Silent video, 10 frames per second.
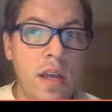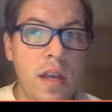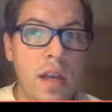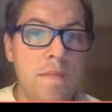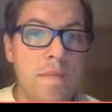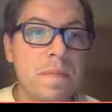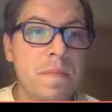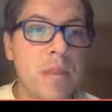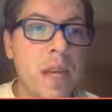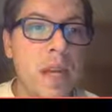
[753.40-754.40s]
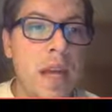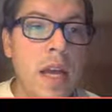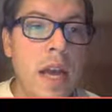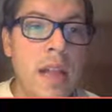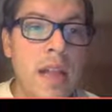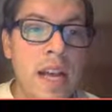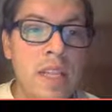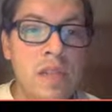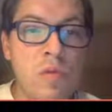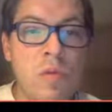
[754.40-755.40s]
And
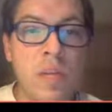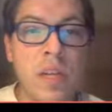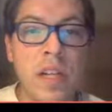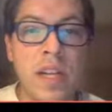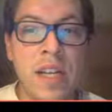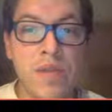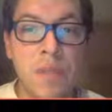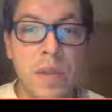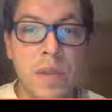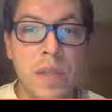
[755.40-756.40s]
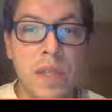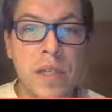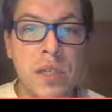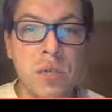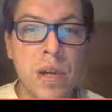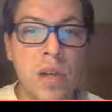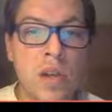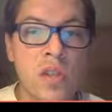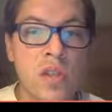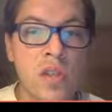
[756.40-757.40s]
lastly, reviewing the classroom expectations while
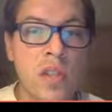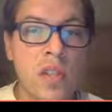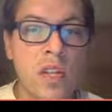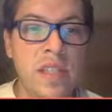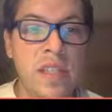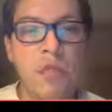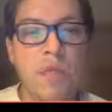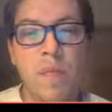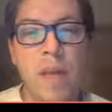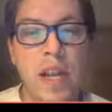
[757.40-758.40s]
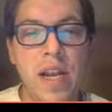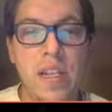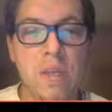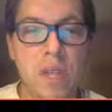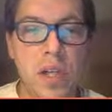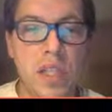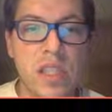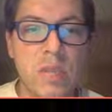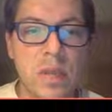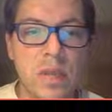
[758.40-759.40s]
also recognizing the traumatic
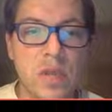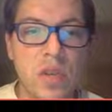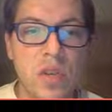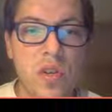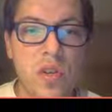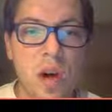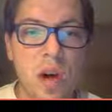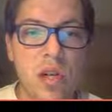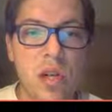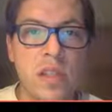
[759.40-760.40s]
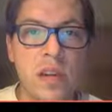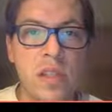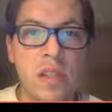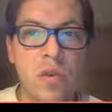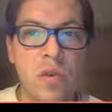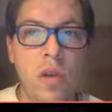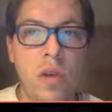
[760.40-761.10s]
experience that Ms. Walker has gone through.